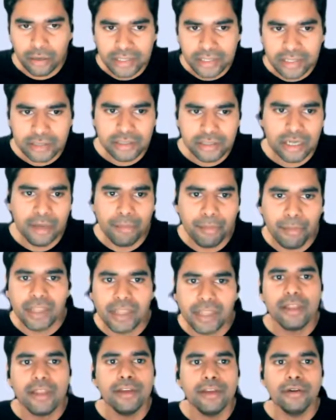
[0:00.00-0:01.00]
Essentially
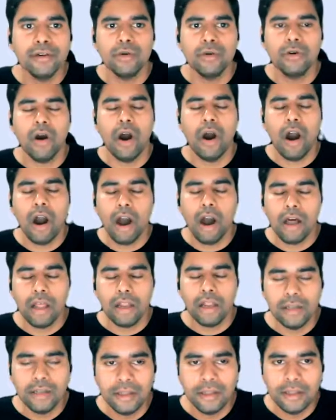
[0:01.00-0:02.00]
bringing you
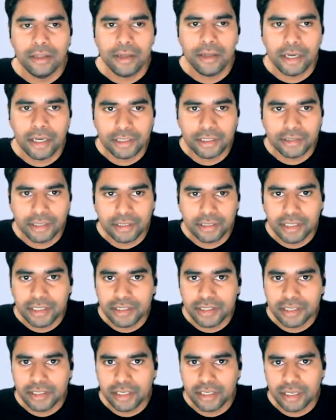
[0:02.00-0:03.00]
all the
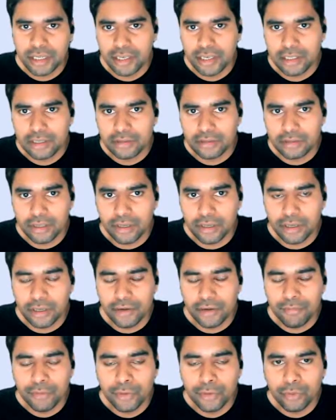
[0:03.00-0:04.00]
360 degrees
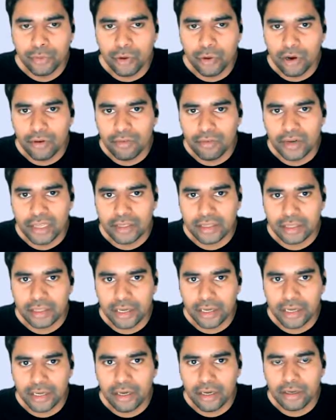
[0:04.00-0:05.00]
view of like the
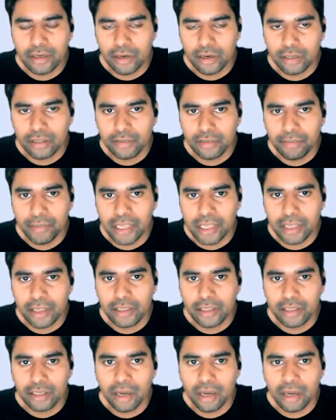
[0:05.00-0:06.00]
data and
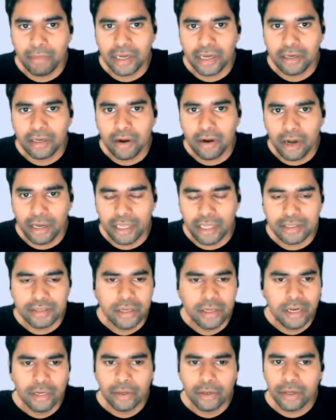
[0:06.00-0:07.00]
bringing in the complete context
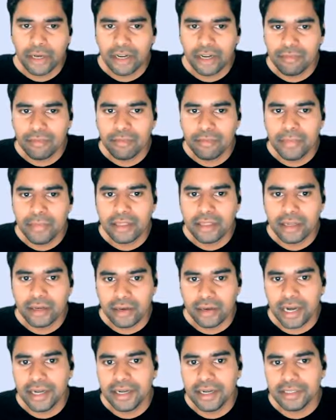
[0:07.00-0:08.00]
to kind of make
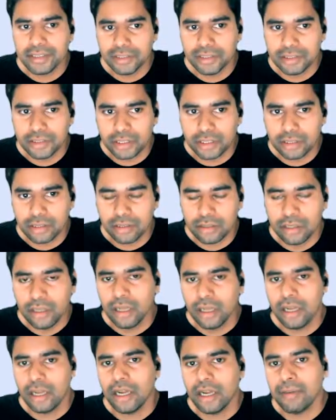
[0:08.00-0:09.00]
that right decision
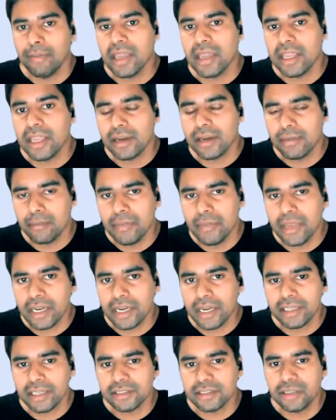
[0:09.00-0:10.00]
and make
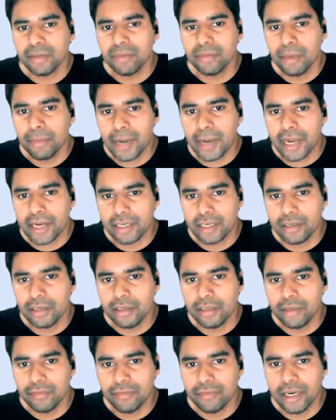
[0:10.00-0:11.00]
it extremely
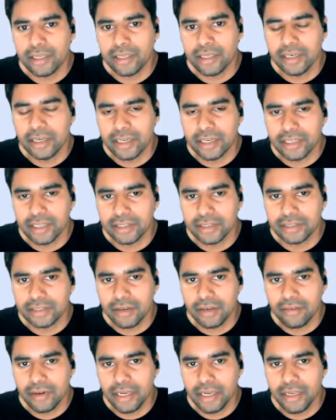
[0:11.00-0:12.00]
practical to find the data
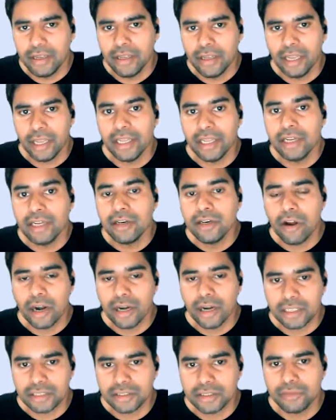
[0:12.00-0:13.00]
discovery in
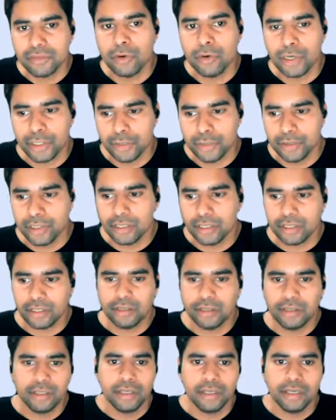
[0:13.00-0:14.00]
context of what you
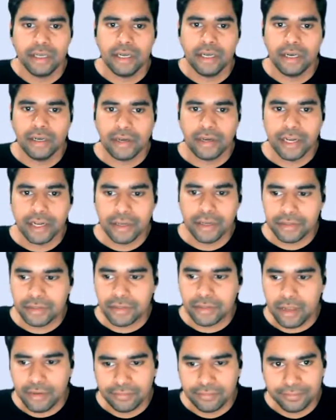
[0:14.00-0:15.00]
are trying to
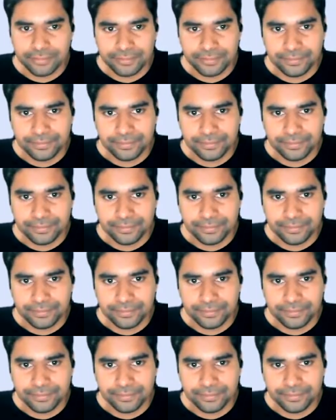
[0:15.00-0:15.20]
solve.